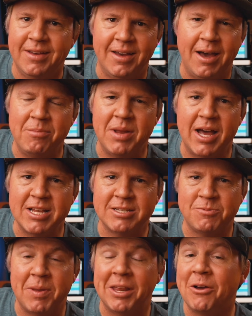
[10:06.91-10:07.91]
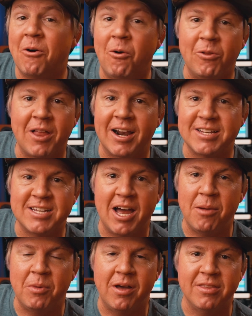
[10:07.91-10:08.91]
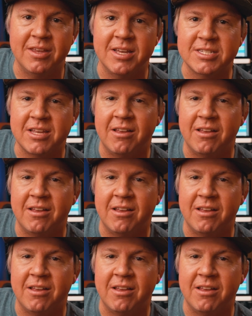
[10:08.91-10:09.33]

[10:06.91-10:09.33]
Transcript: I'm not spending a whole lot of time on this.